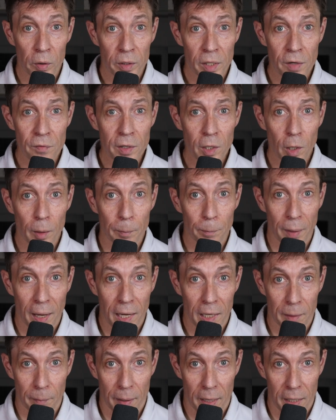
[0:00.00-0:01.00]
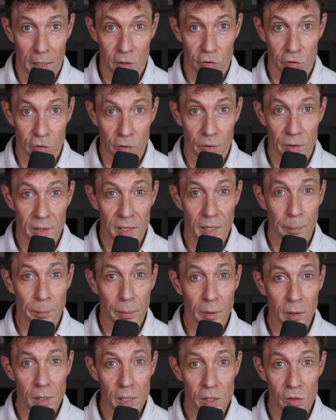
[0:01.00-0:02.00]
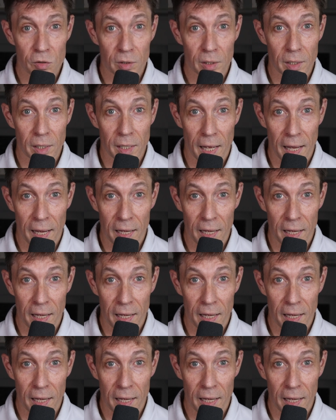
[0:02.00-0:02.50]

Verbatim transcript: We're giving our bank manager the ability to get